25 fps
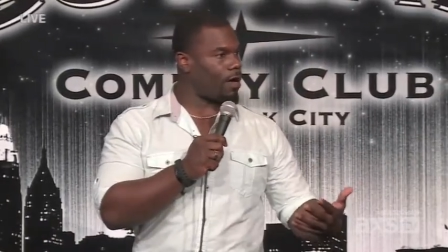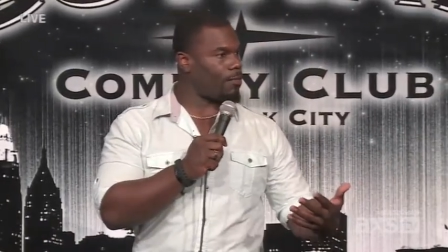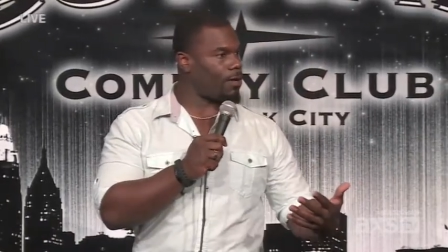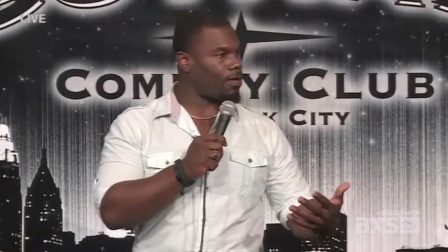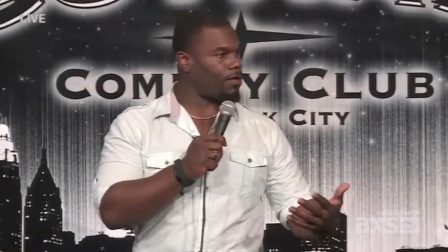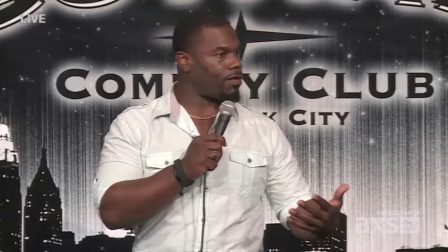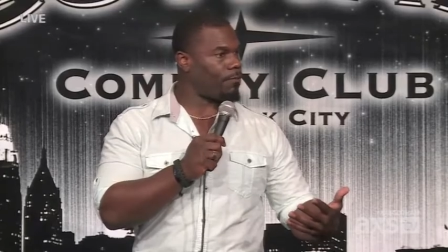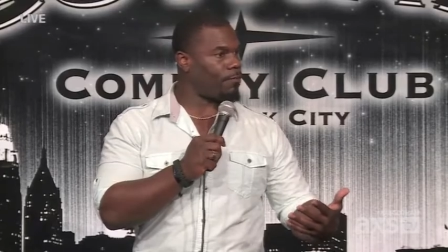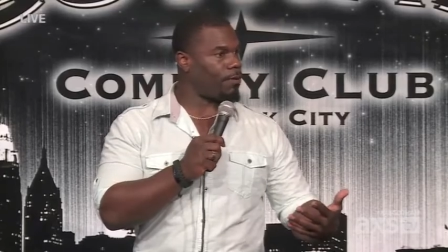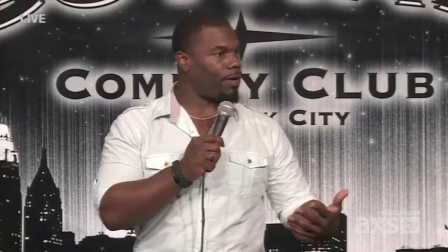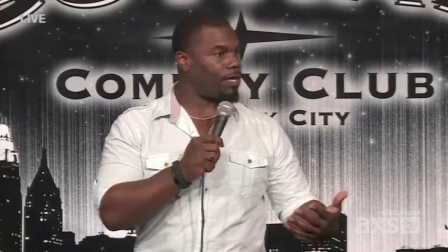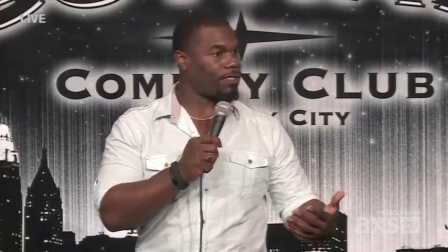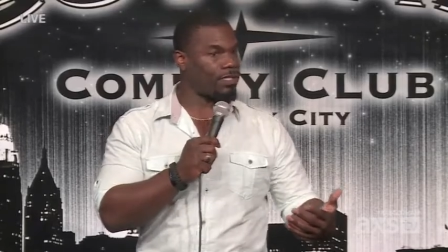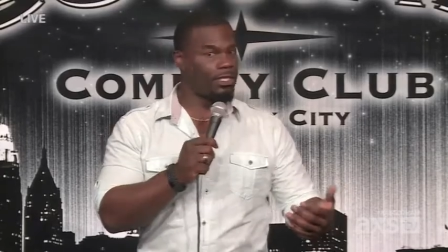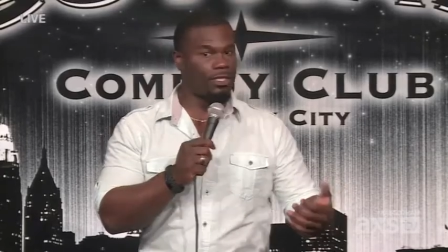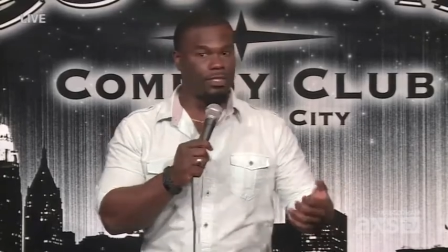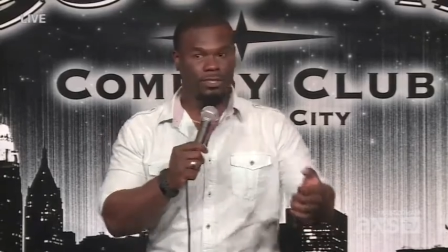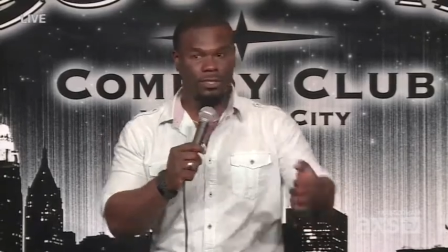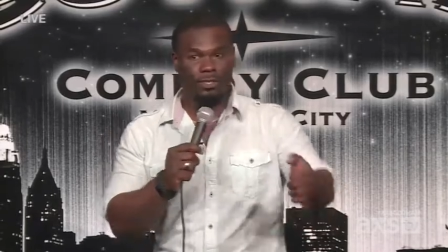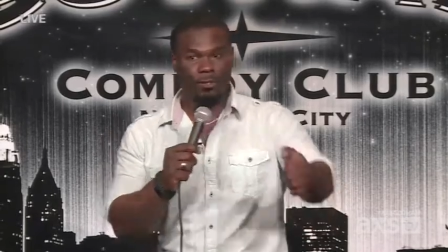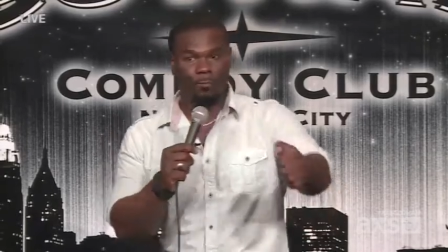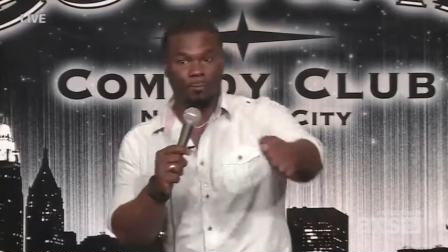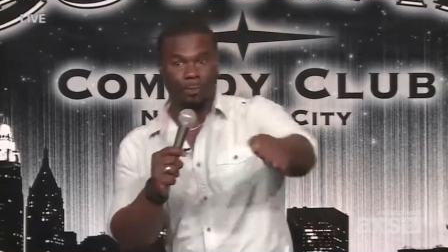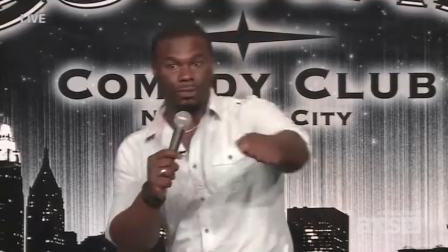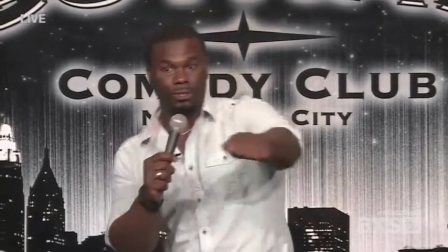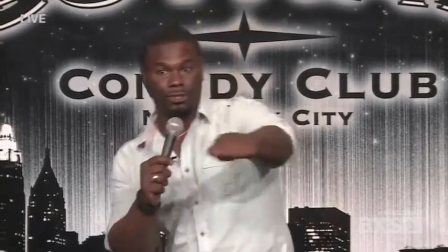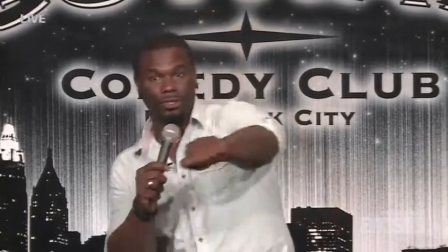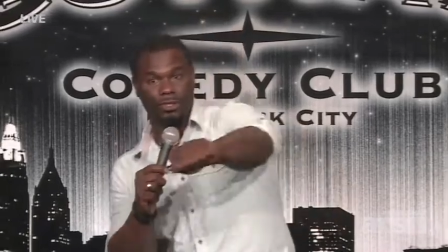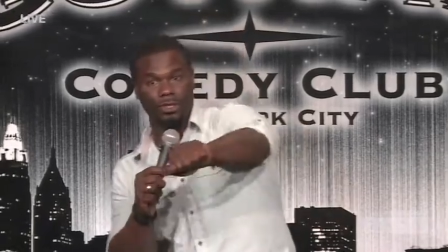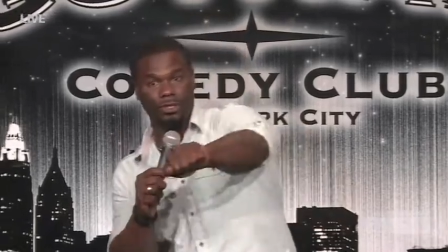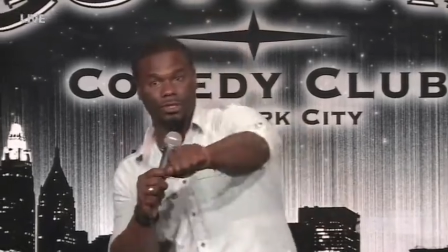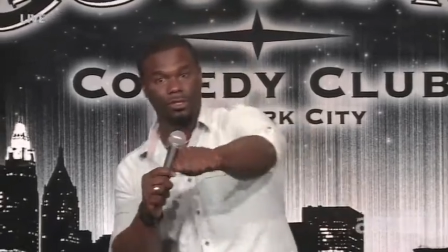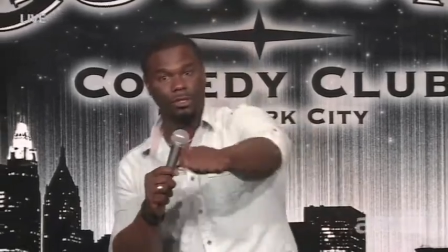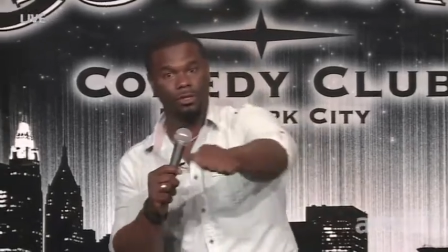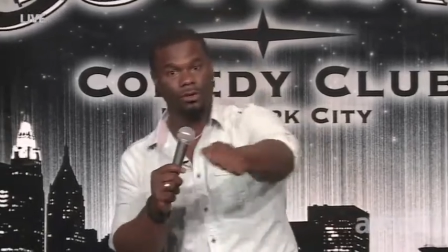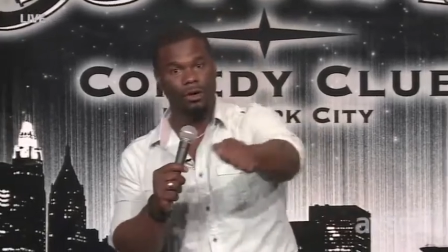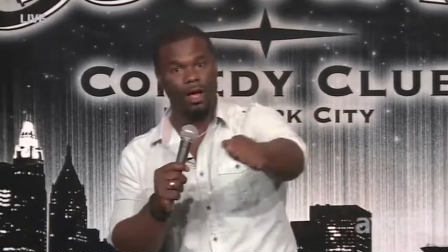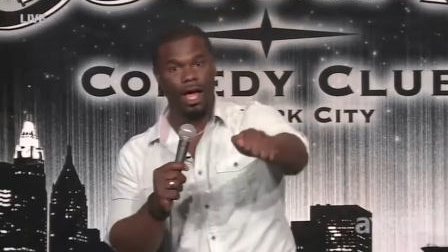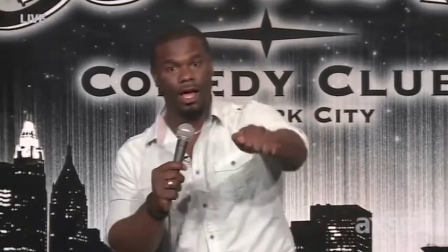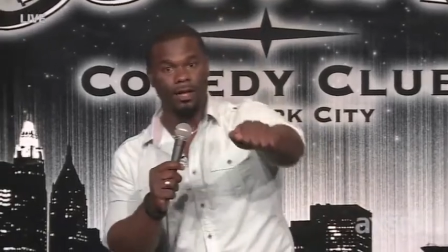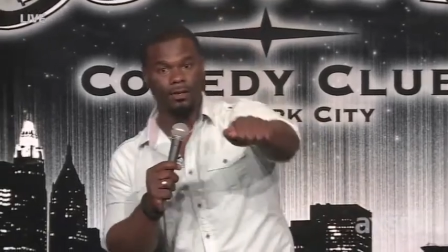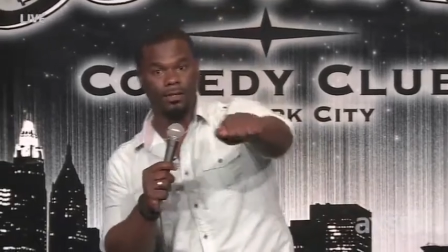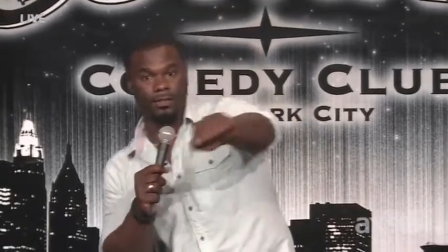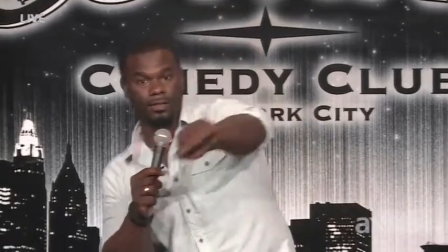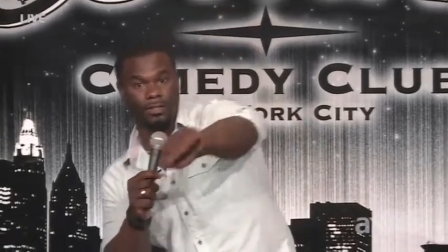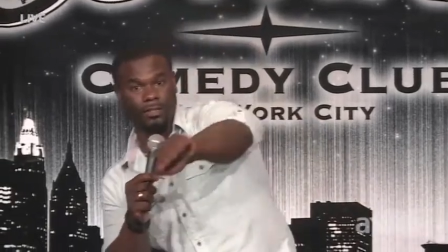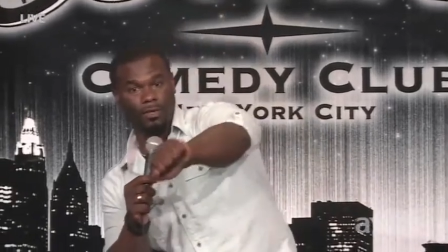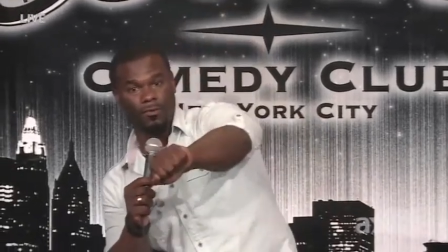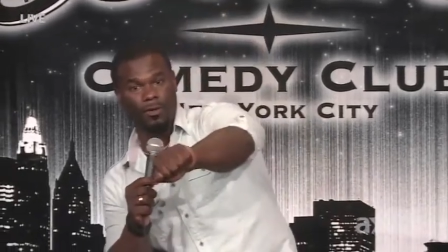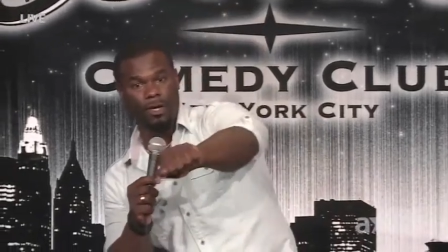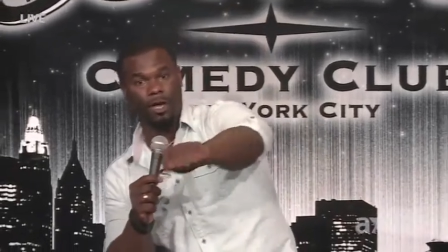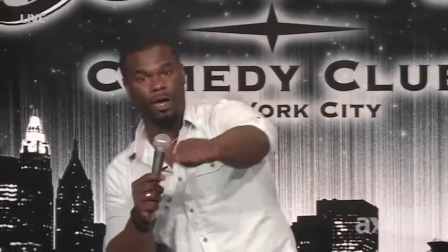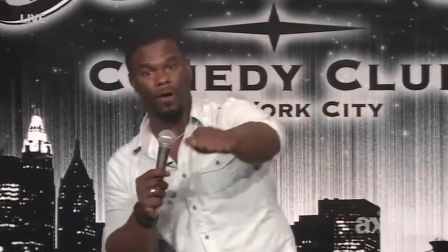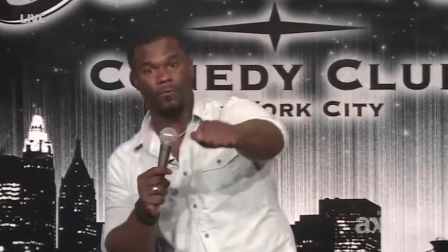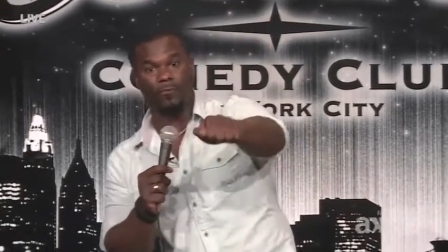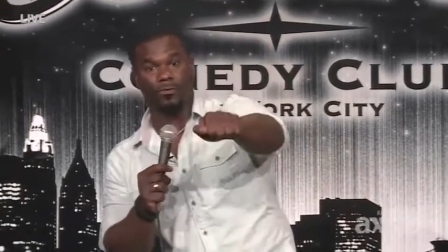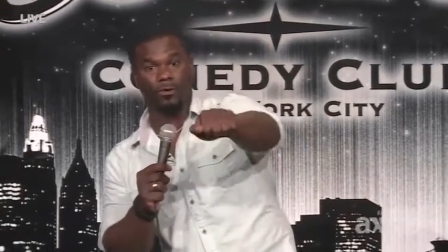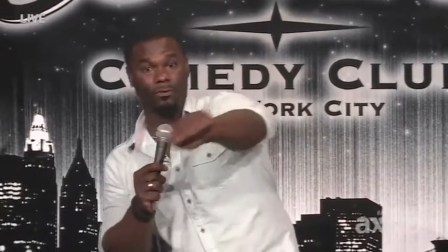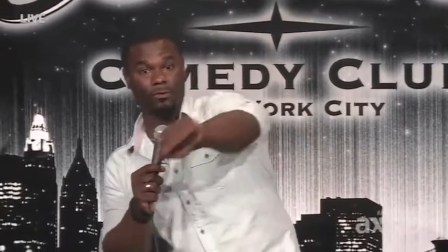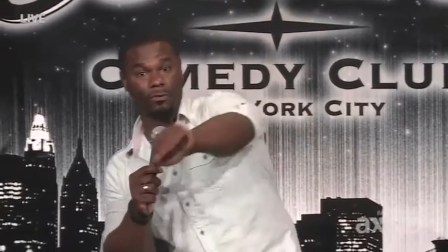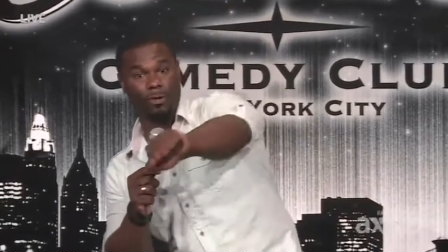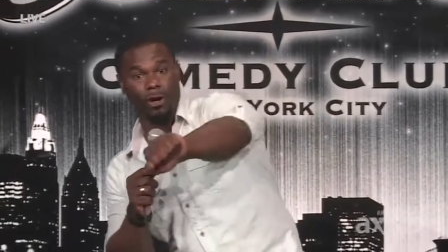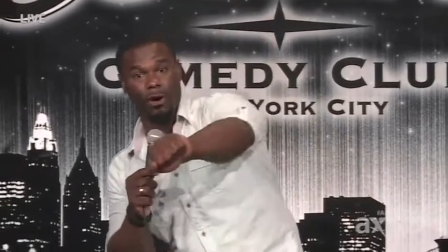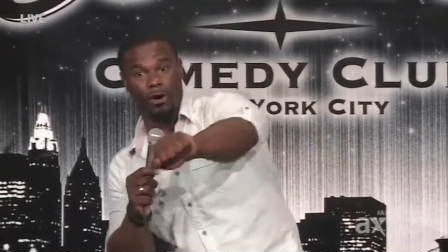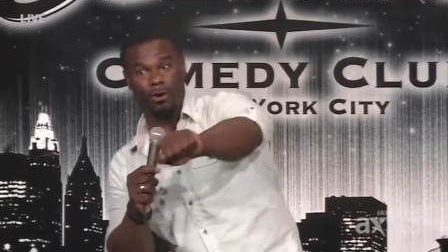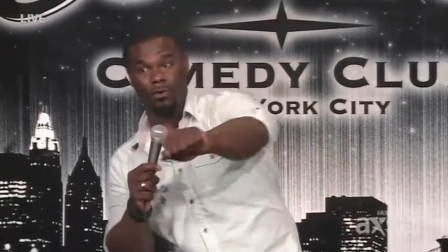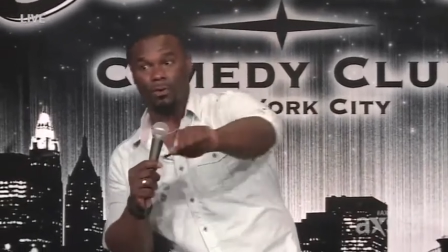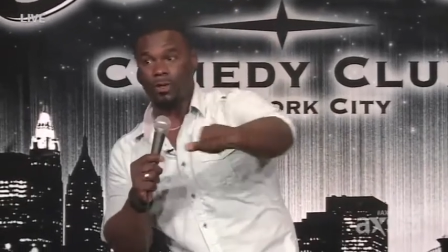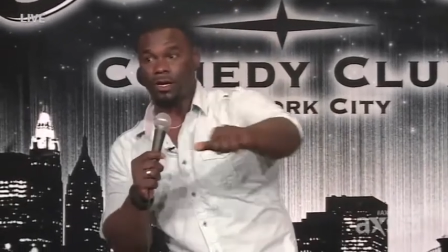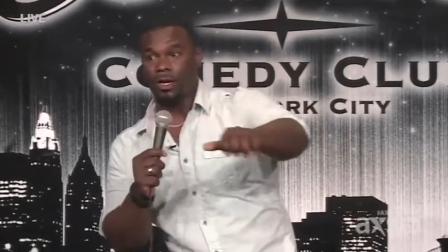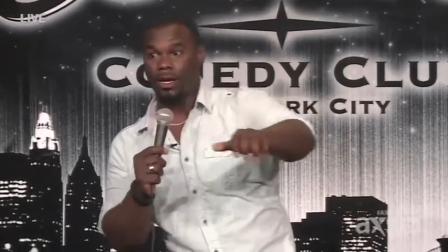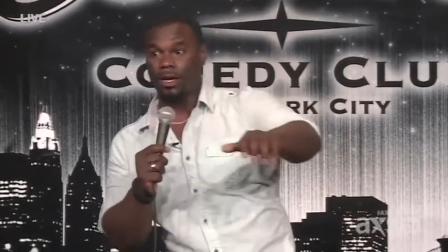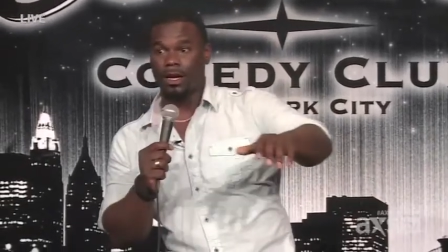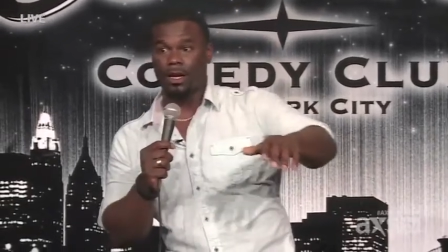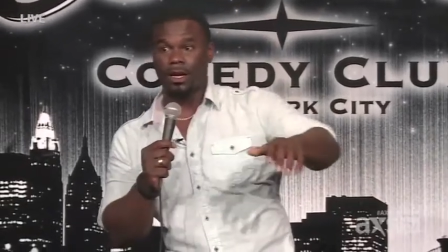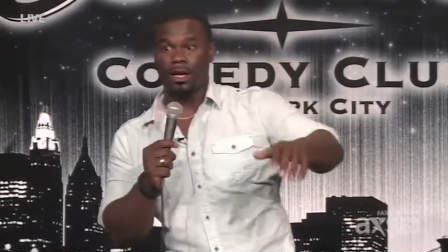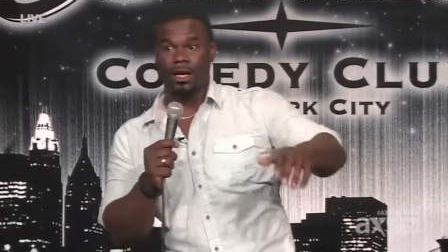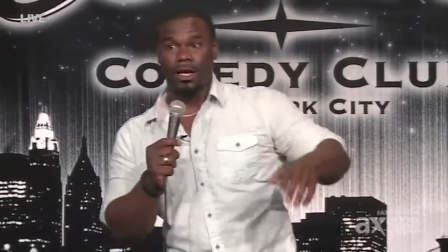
I'm on the bus, he's just pushing this little Honda Civic off the road.